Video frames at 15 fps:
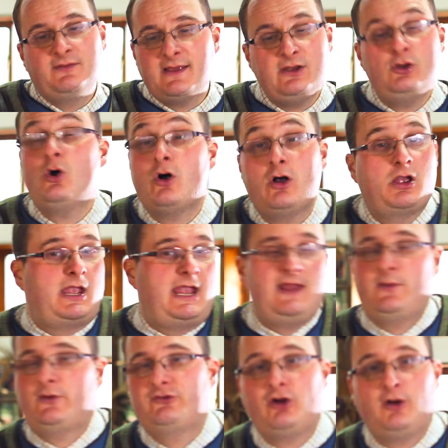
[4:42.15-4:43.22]
they're not
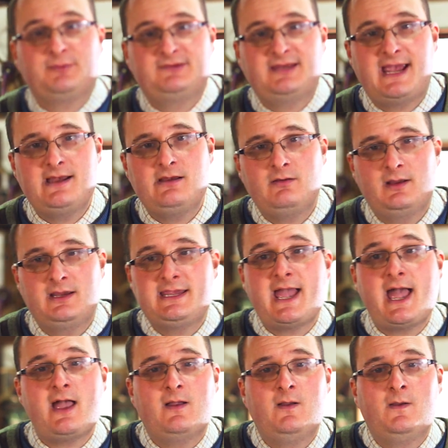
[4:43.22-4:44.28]
in the top 10
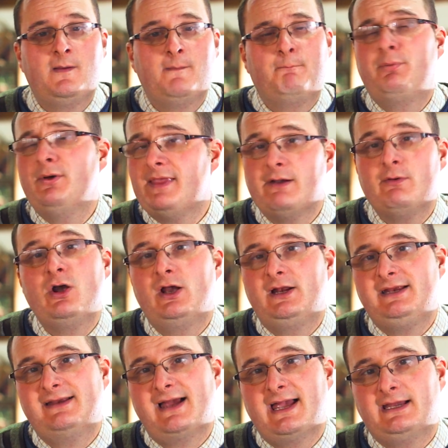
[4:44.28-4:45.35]
yet, but they're
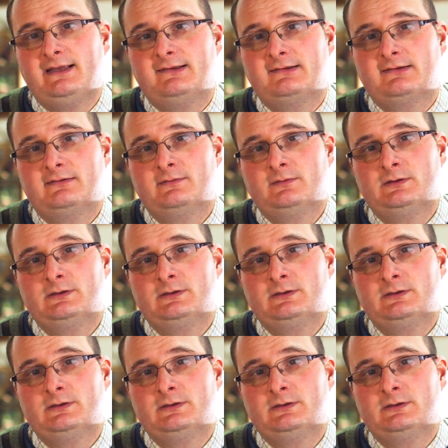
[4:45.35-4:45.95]
early days.